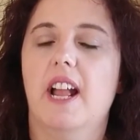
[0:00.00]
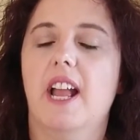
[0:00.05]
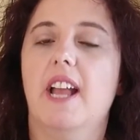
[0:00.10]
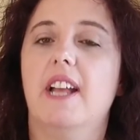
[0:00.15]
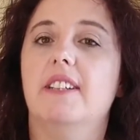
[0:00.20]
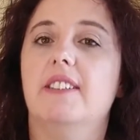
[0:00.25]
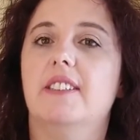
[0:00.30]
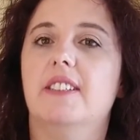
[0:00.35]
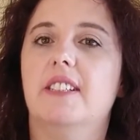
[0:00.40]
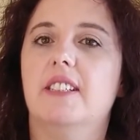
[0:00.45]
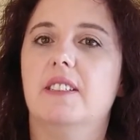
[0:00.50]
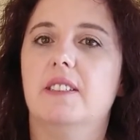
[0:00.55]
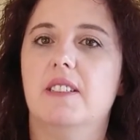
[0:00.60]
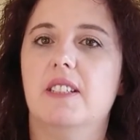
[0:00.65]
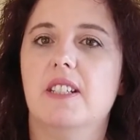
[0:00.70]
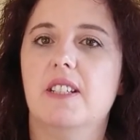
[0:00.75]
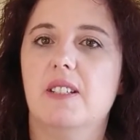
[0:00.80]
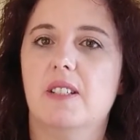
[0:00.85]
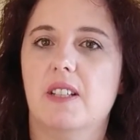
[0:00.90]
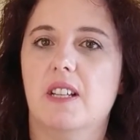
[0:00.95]
and
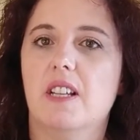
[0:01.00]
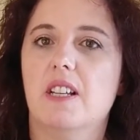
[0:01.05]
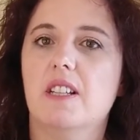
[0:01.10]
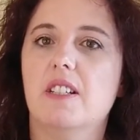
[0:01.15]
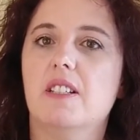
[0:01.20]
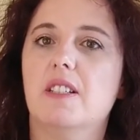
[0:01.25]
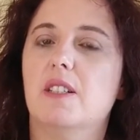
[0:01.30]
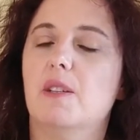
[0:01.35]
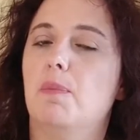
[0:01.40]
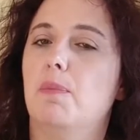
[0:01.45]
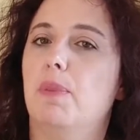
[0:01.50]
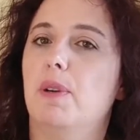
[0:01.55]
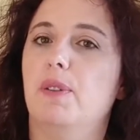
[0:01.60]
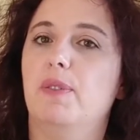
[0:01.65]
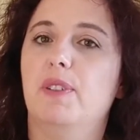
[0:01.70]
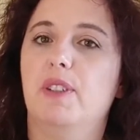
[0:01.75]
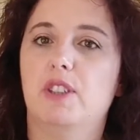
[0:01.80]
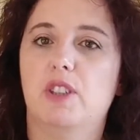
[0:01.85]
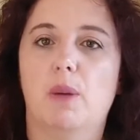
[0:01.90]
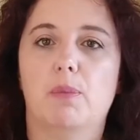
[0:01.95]
this is the perfect